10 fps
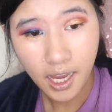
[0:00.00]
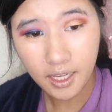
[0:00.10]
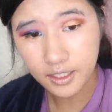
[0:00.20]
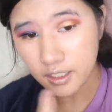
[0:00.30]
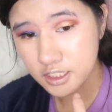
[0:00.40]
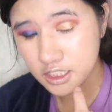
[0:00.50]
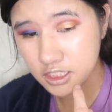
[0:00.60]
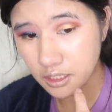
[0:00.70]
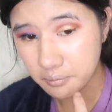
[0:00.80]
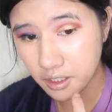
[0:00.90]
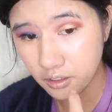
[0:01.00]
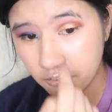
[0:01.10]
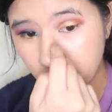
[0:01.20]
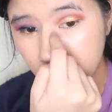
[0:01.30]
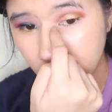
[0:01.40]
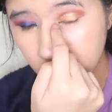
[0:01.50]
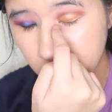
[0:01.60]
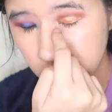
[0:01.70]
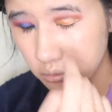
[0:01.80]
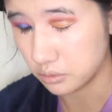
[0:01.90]
Another shimmer for the.
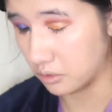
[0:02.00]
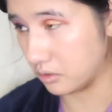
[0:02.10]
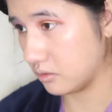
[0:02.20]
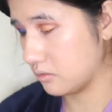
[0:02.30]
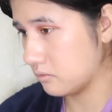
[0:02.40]
Oh.